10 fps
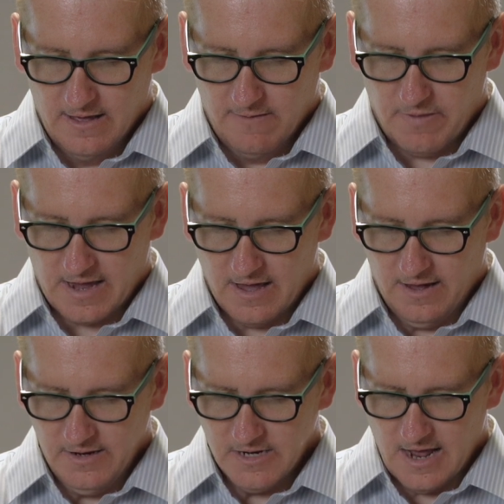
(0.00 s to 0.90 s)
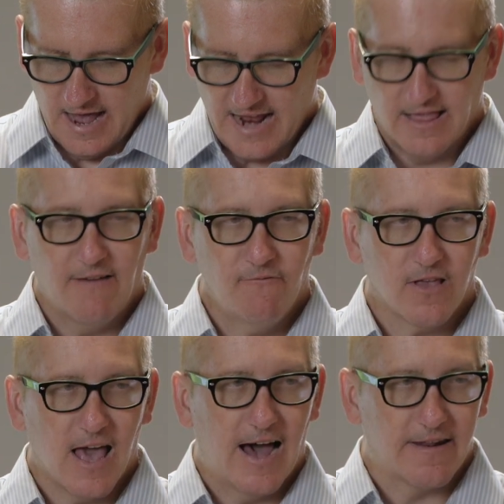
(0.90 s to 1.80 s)
because I love
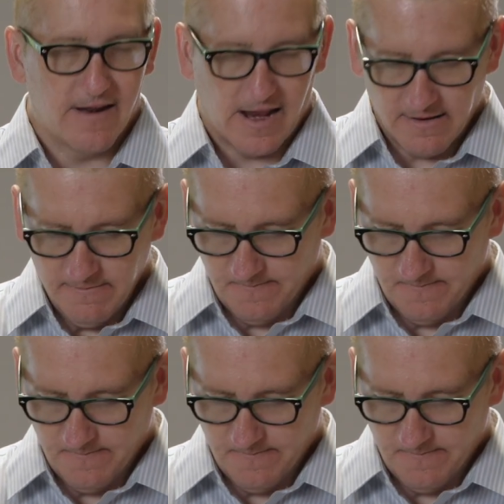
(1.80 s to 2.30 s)
gardening.